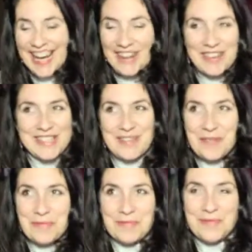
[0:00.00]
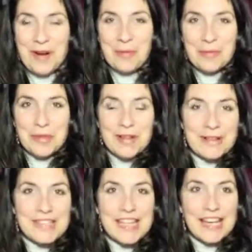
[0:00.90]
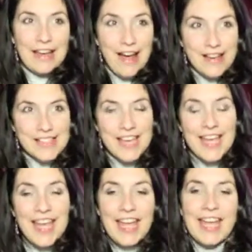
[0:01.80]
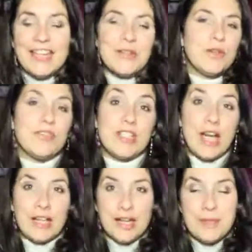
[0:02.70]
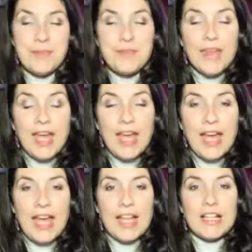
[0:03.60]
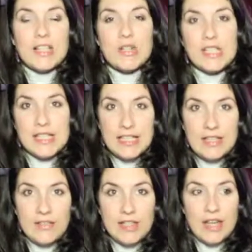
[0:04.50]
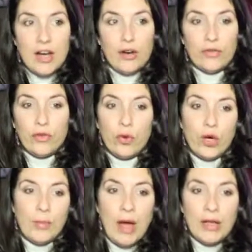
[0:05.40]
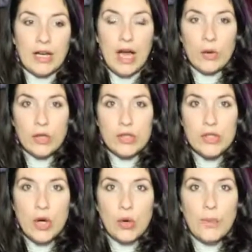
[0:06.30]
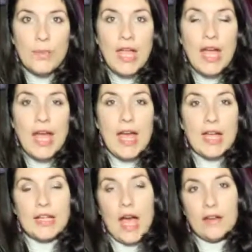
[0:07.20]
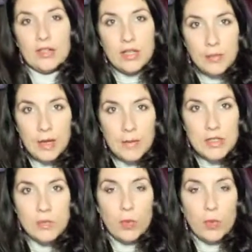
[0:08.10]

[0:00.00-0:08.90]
I always have trouble pronouncing it, gauze, into your vagina, and you just leave it there for about an hour or so. And after the baby is